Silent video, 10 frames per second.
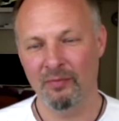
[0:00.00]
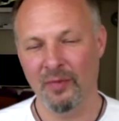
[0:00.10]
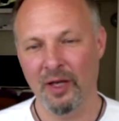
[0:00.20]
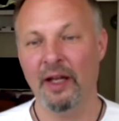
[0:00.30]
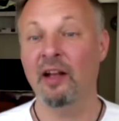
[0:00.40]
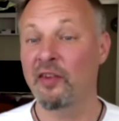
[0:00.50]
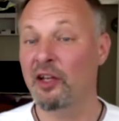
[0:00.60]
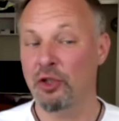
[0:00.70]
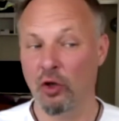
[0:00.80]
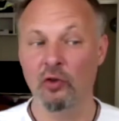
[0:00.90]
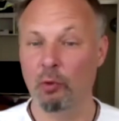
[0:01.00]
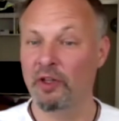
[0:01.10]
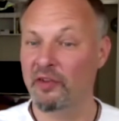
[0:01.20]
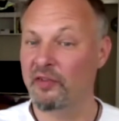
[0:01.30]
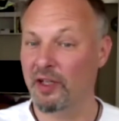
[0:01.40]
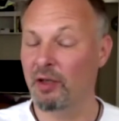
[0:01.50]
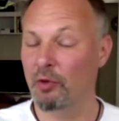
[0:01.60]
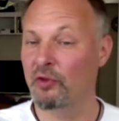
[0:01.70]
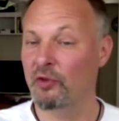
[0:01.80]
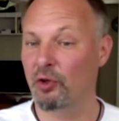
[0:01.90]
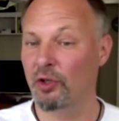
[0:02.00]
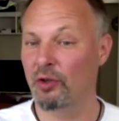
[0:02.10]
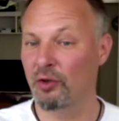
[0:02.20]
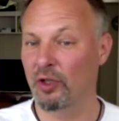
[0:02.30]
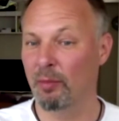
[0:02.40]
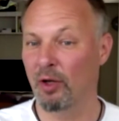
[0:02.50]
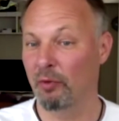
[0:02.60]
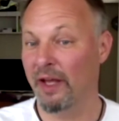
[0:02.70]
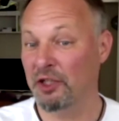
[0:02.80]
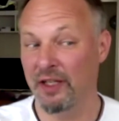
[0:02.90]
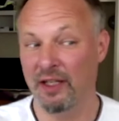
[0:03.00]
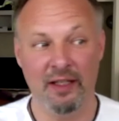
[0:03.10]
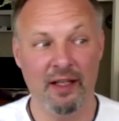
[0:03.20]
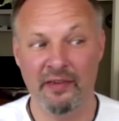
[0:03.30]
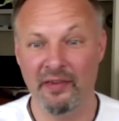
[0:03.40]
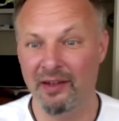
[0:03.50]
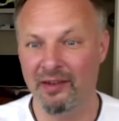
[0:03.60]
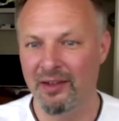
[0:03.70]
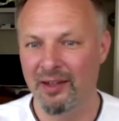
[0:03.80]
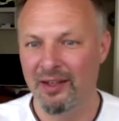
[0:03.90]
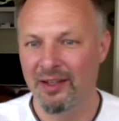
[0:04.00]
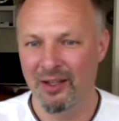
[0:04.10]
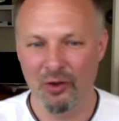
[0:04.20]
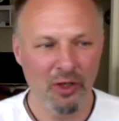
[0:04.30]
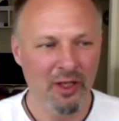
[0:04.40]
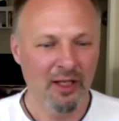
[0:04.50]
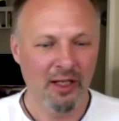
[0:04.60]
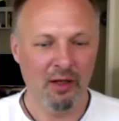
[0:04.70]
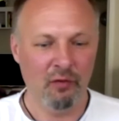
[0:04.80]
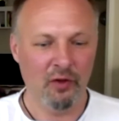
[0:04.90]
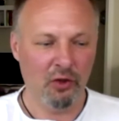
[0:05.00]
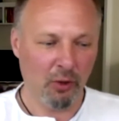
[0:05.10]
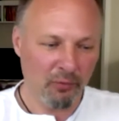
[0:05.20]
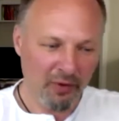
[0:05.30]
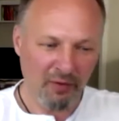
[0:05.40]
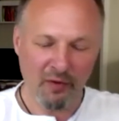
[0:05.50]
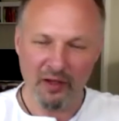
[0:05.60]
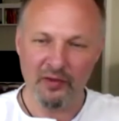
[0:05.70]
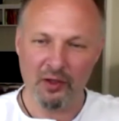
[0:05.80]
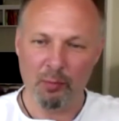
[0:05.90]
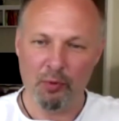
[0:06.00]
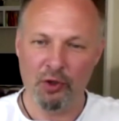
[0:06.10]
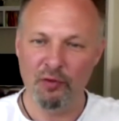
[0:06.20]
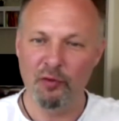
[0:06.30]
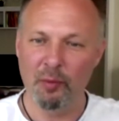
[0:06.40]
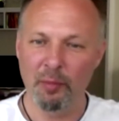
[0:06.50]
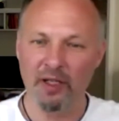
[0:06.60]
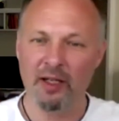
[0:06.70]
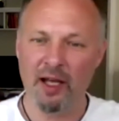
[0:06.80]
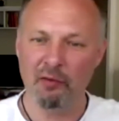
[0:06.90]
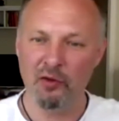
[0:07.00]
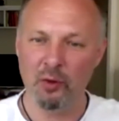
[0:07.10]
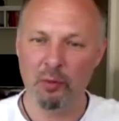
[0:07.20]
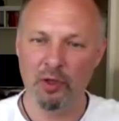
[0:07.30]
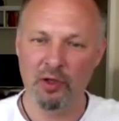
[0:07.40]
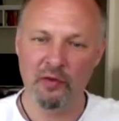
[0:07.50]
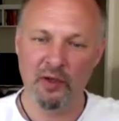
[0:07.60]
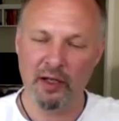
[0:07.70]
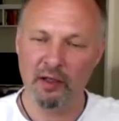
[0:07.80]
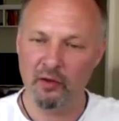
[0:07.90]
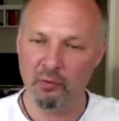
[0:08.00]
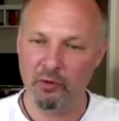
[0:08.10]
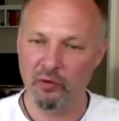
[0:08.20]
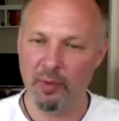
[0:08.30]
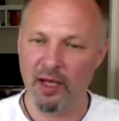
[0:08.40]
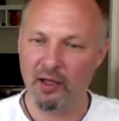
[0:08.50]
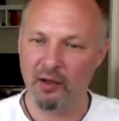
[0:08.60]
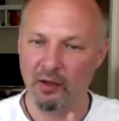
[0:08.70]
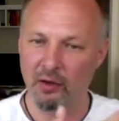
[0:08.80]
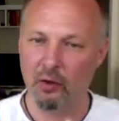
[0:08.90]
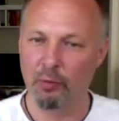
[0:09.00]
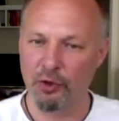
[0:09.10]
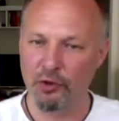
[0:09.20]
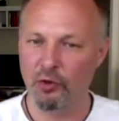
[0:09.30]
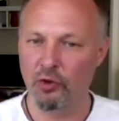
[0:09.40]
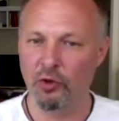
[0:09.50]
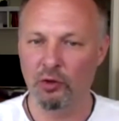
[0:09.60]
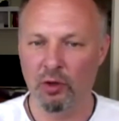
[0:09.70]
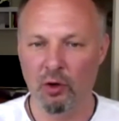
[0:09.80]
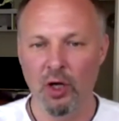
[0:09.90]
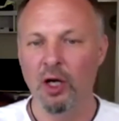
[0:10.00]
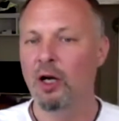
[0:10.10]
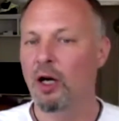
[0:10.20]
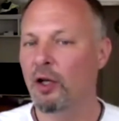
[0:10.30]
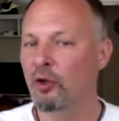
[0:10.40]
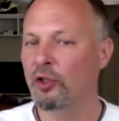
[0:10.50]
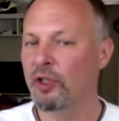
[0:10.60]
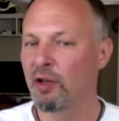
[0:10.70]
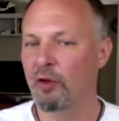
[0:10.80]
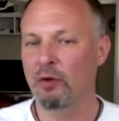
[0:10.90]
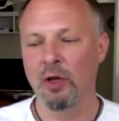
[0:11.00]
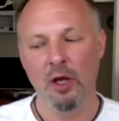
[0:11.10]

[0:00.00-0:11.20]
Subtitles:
And that's actually also what this study was talking earlier about, actually in the end said, you know, if the top 3 things that are important for me that have to do with kindness, respect, and an opportunity to grow are not given,